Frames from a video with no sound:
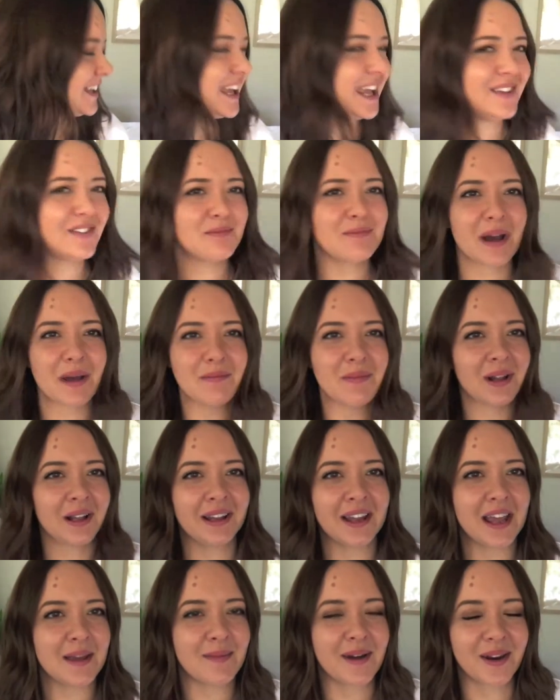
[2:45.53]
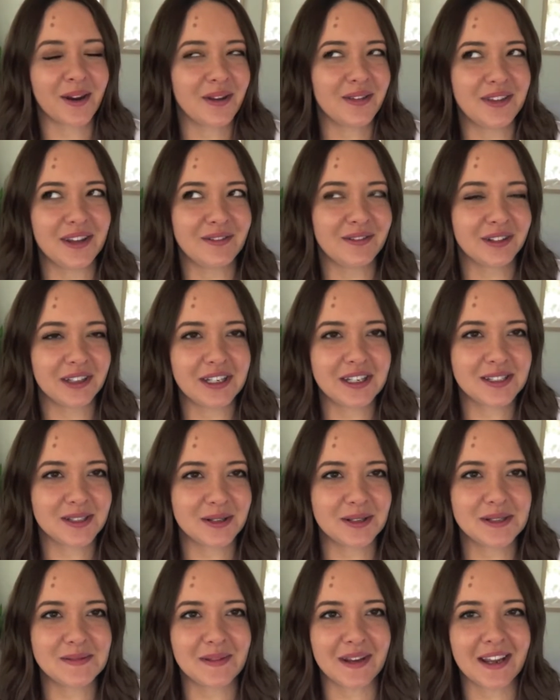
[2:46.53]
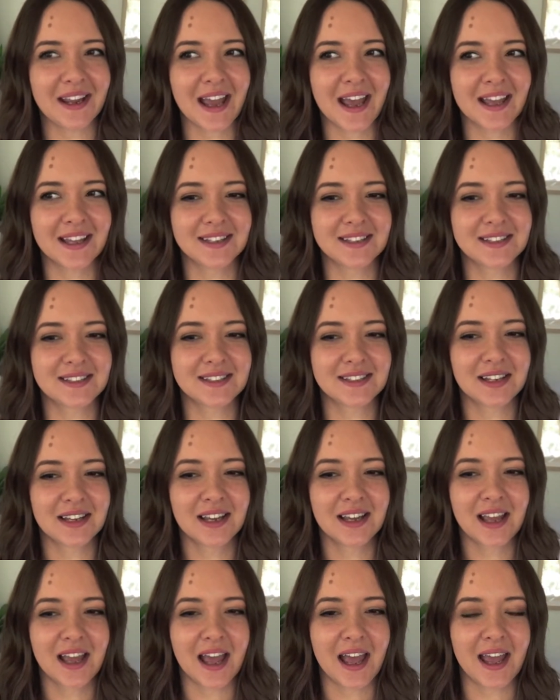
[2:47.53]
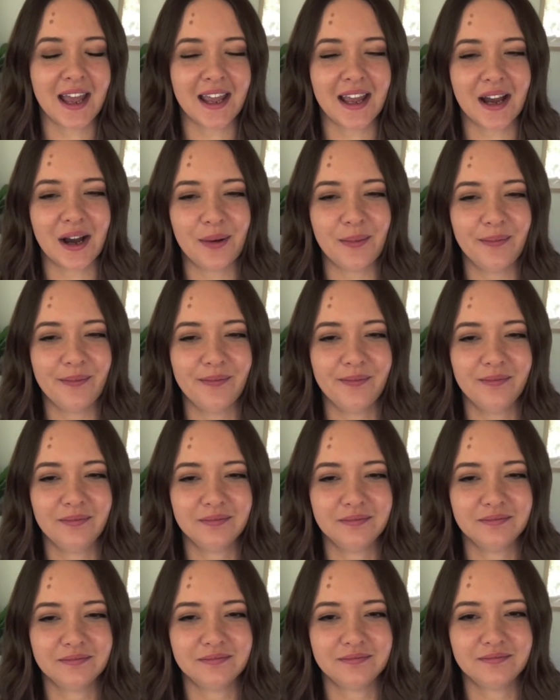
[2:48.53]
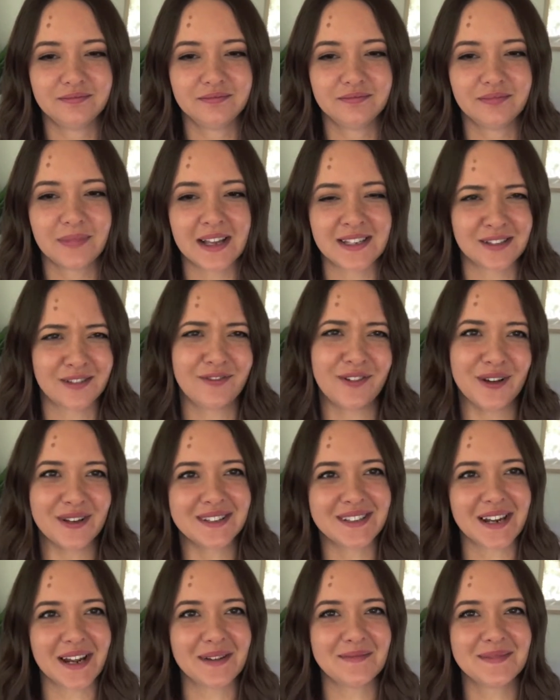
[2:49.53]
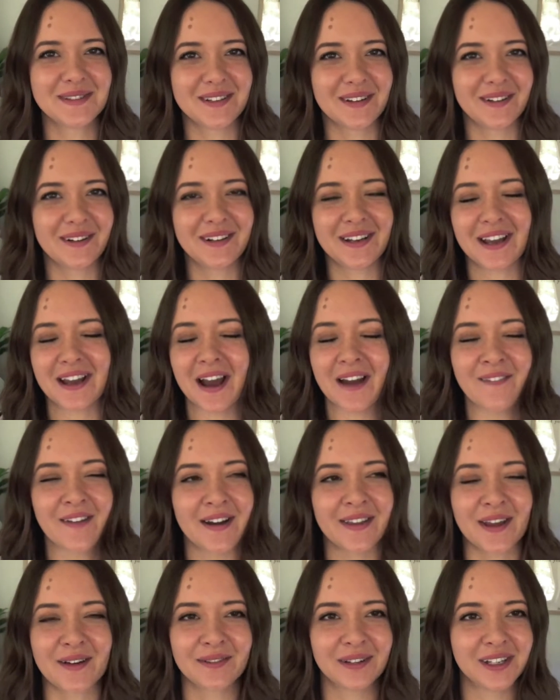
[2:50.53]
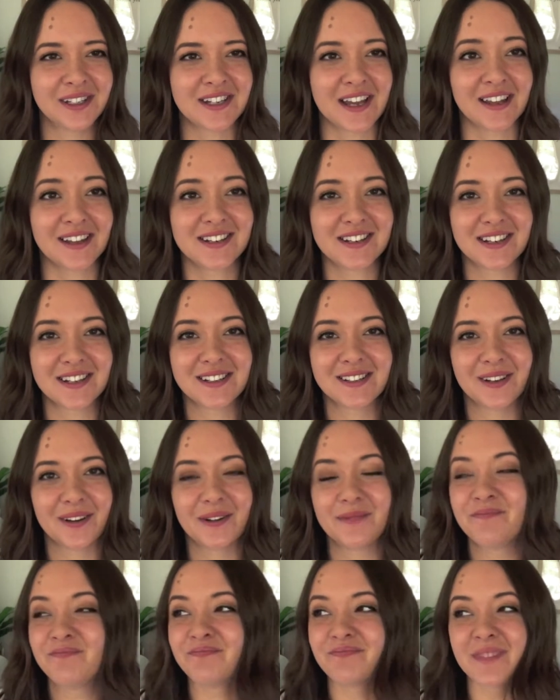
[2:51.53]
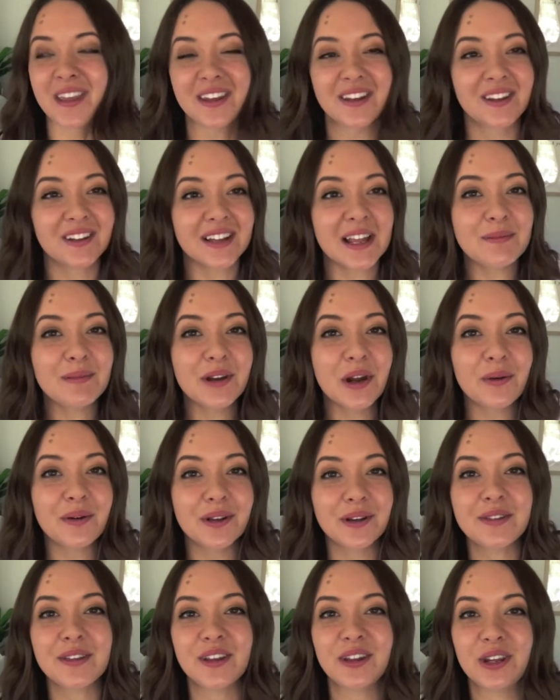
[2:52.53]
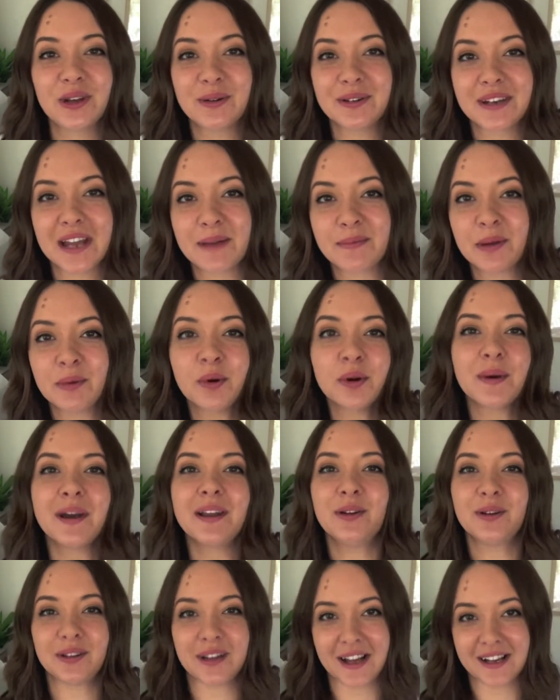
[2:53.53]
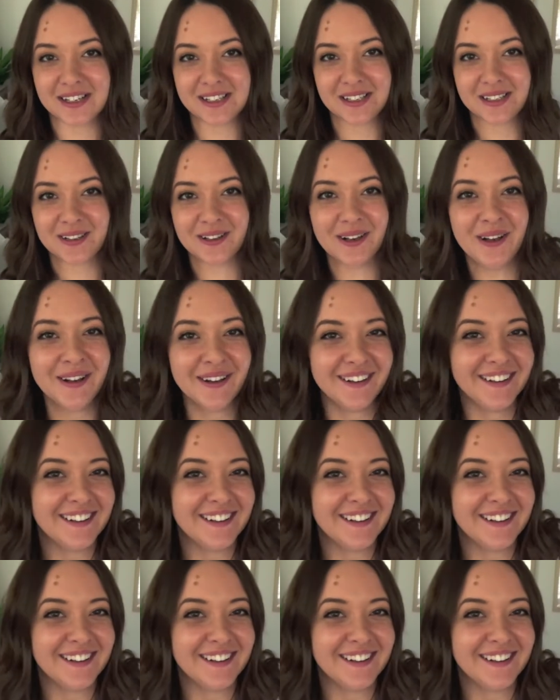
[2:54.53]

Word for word: Even my middle name I don't think really suits me as a um as a first name, so yeah, I found that really challenging. So let me know what you think you would name me. What do I look like to you?